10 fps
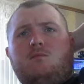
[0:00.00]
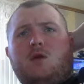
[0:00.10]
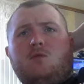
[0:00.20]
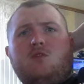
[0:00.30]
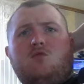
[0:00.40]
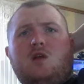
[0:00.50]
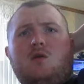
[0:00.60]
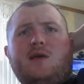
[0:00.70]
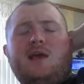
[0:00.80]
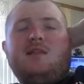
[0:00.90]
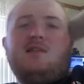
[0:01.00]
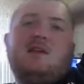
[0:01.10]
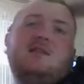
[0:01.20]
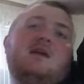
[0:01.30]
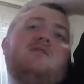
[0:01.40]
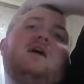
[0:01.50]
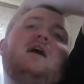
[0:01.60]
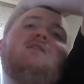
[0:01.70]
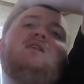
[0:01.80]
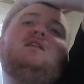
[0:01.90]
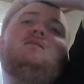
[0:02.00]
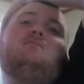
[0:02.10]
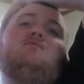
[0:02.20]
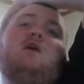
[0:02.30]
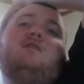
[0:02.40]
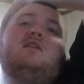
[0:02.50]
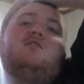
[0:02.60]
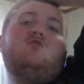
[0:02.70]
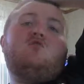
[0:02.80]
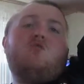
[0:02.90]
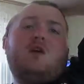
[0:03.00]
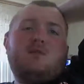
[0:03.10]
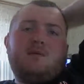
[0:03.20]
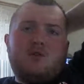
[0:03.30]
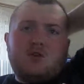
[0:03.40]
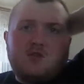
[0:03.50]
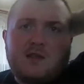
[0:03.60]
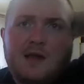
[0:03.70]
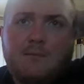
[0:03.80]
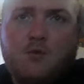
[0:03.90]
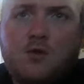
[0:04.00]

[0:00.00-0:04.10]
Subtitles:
Broadway Street all the way up to 95 in Providence here, trust of circuit time.